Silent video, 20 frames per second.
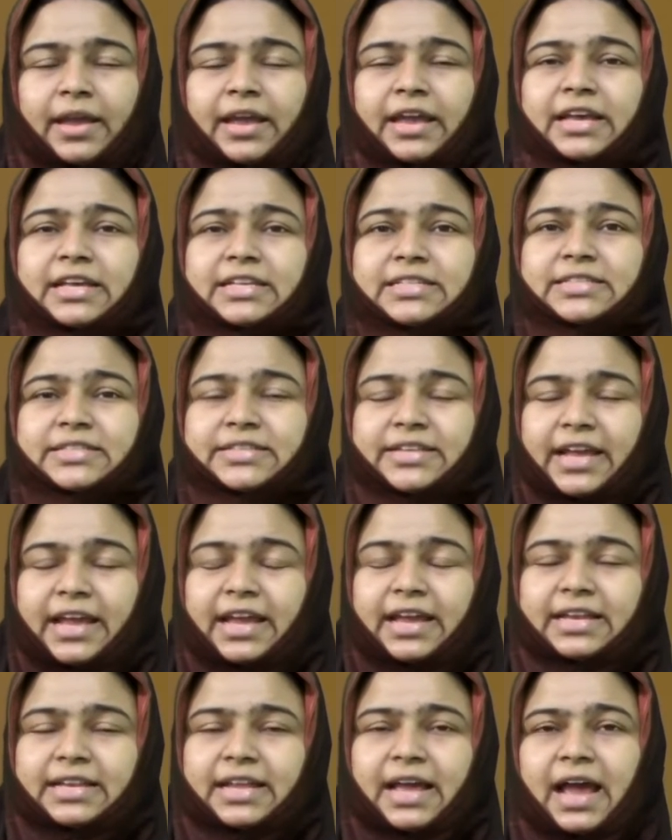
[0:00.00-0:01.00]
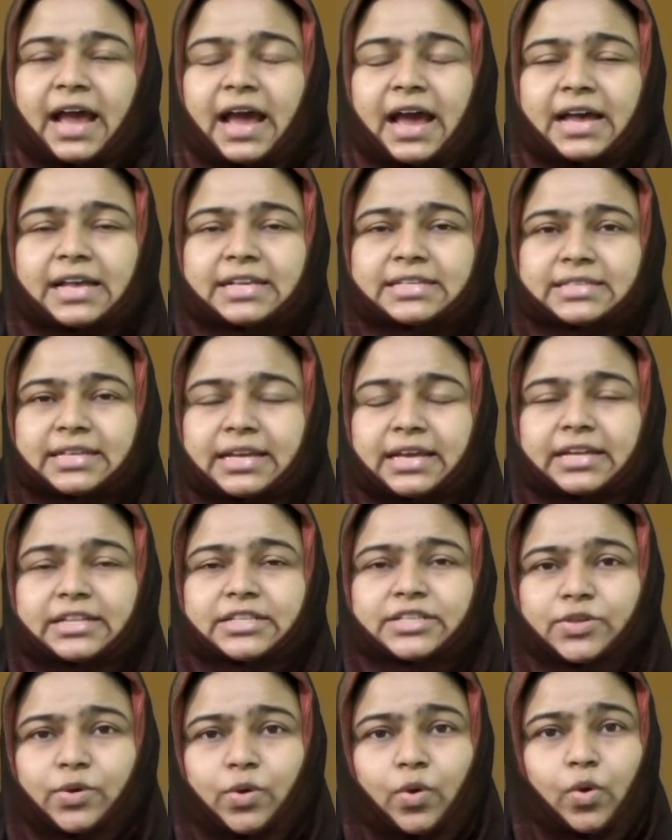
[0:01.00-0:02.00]
Each state has
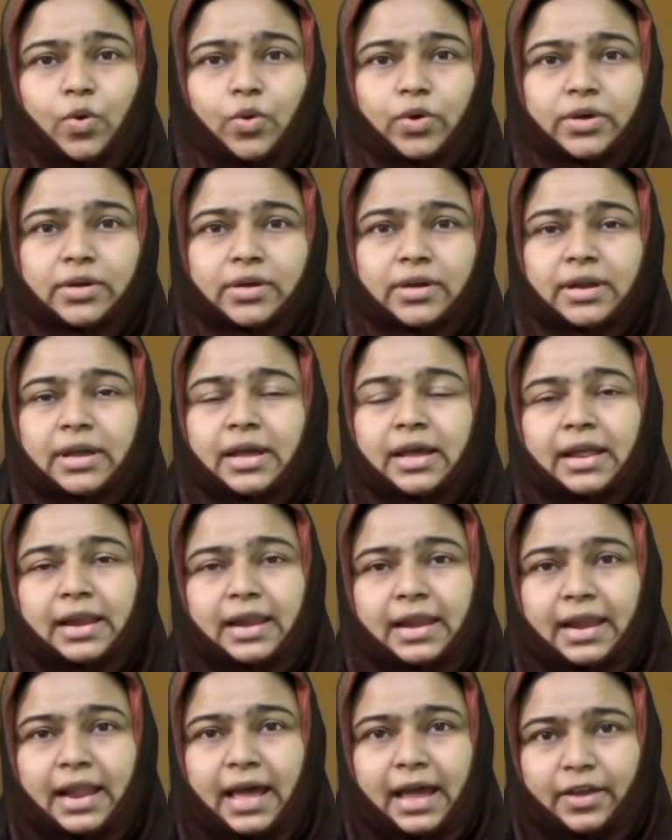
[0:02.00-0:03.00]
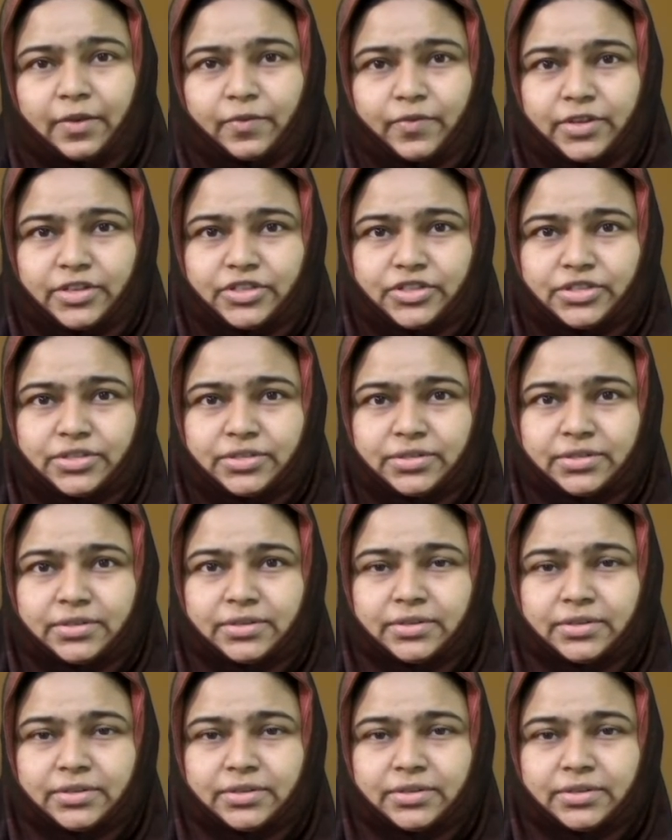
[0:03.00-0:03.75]
its own language.